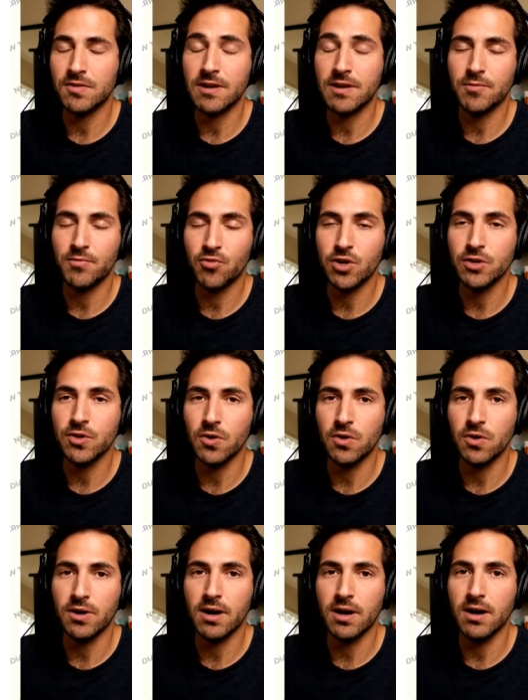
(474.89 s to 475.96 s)
So you have to
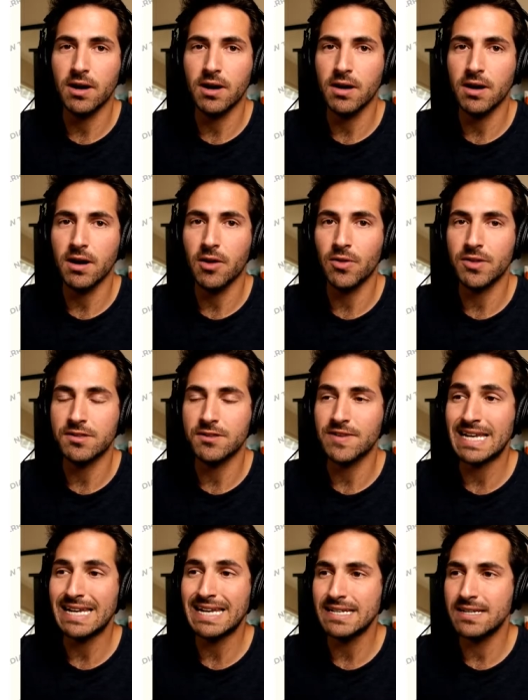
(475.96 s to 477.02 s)
preload a list of
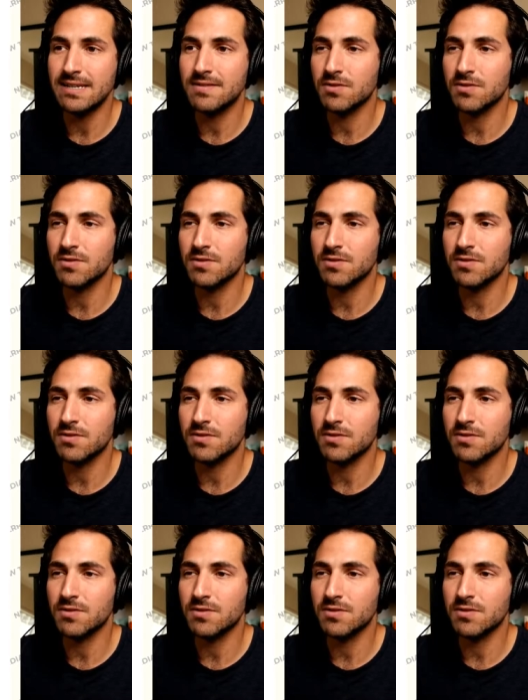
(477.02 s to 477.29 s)
attendees.